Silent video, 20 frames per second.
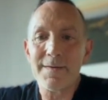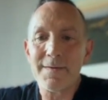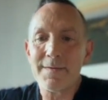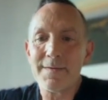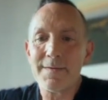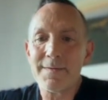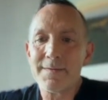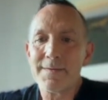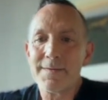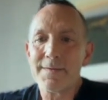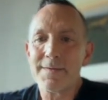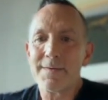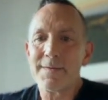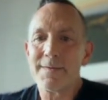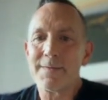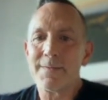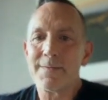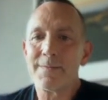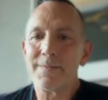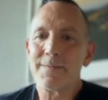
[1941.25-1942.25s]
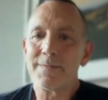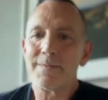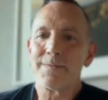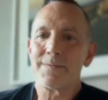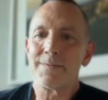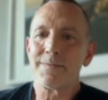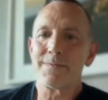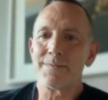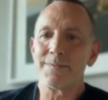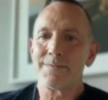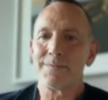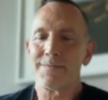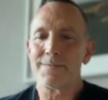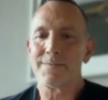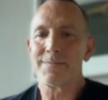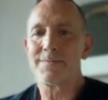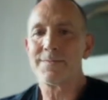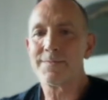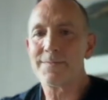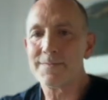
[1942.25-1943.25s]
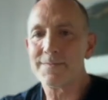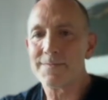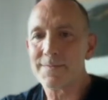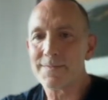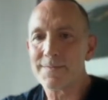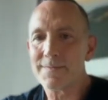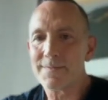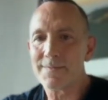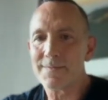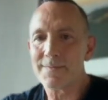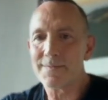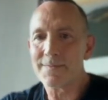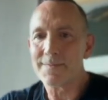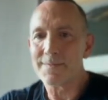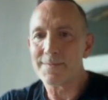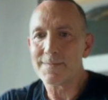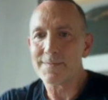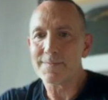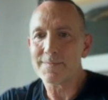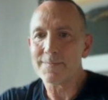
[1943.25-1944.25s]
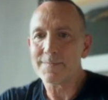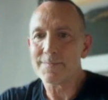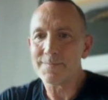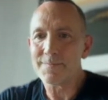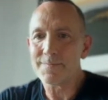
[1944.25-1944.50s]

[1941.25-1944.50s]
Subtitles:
This person isn't speaking.